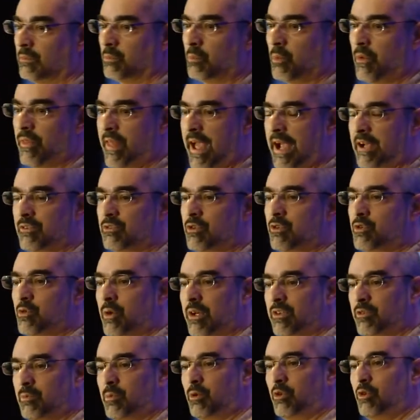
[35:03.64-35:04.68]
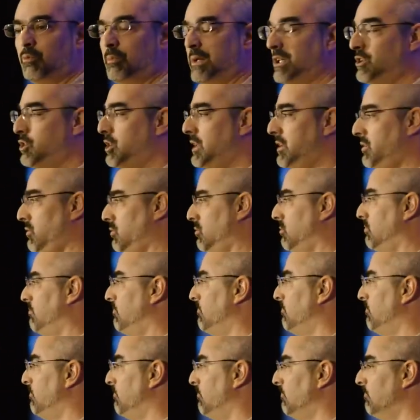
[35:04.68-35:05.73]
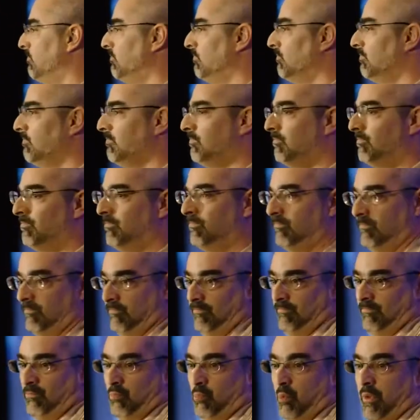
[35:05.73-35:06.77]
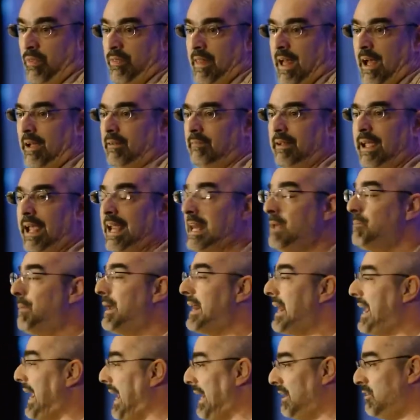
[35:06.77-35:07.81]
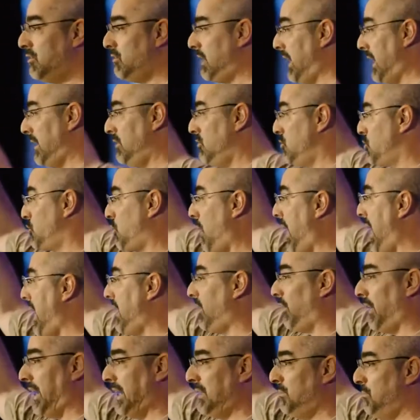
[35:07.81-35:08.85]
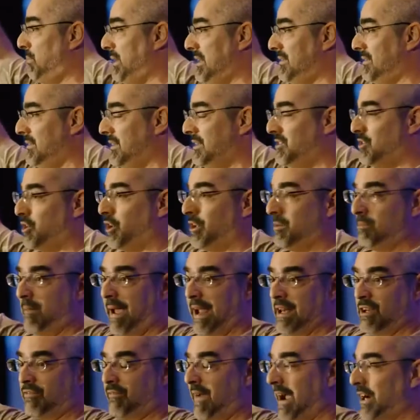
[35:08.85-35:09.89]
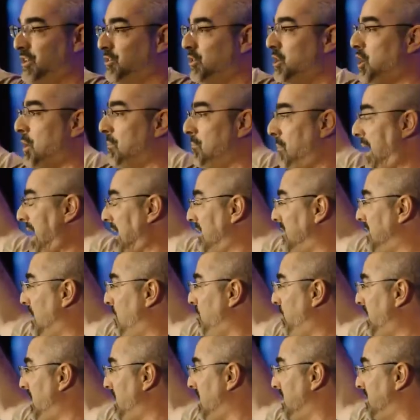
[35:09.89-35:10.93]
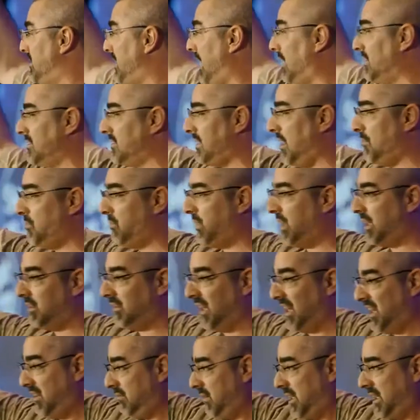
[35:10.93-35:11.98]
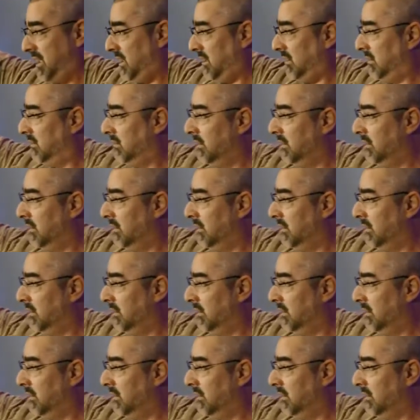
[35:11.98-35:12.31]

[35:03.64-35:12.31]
with extraterrestrial species? Wouldn't that, anybody in trade or in business, you're in manufacturing, you make something, you sell something, anybody?